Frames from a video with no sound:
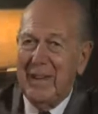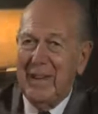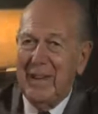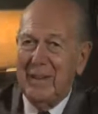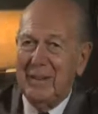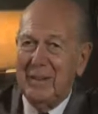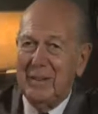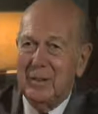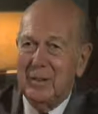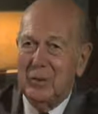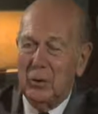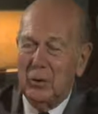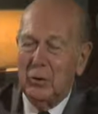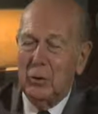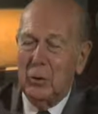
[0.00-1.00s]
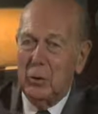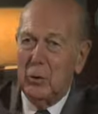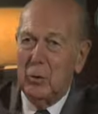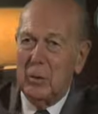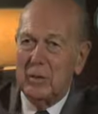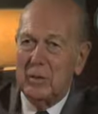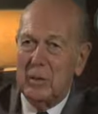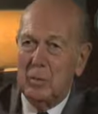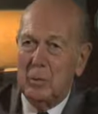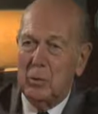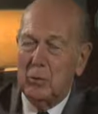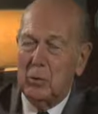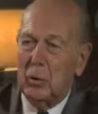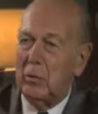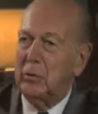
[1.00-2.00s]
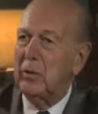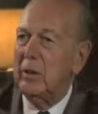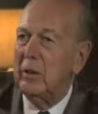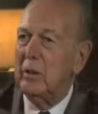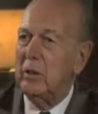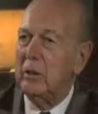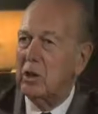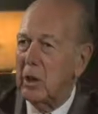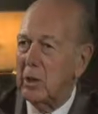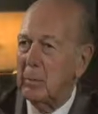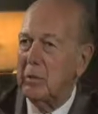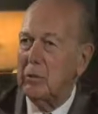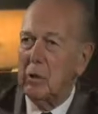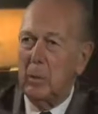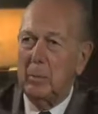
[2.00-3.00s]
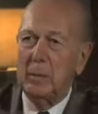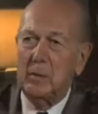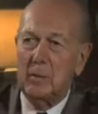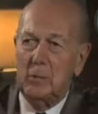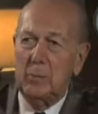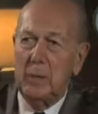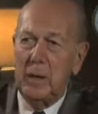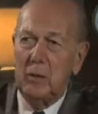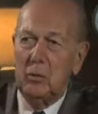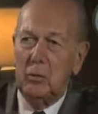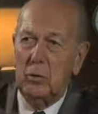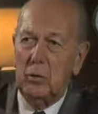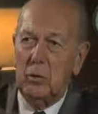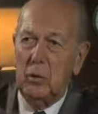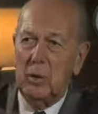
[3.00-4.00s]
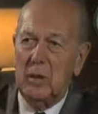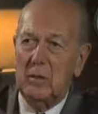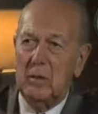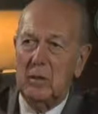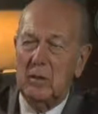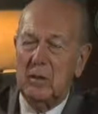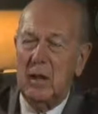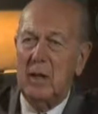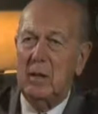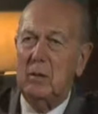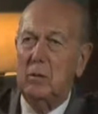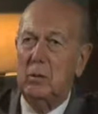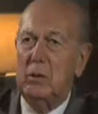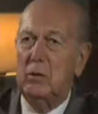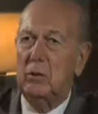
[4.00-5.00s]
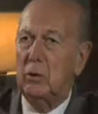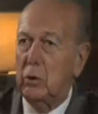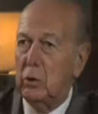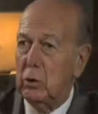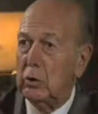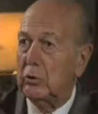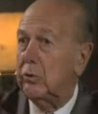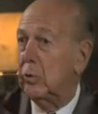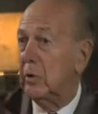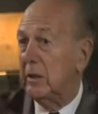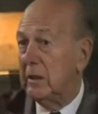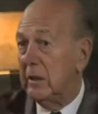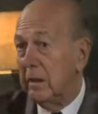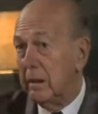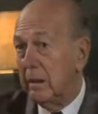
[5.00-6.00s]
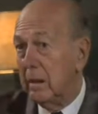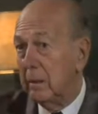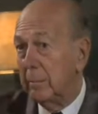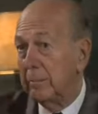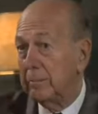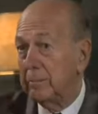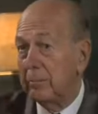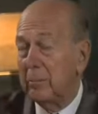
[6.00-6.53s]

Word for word: And uh, Georges Doriot was able to convince the Chamber of Commerce of Paris to do it. And then we searched for a dean.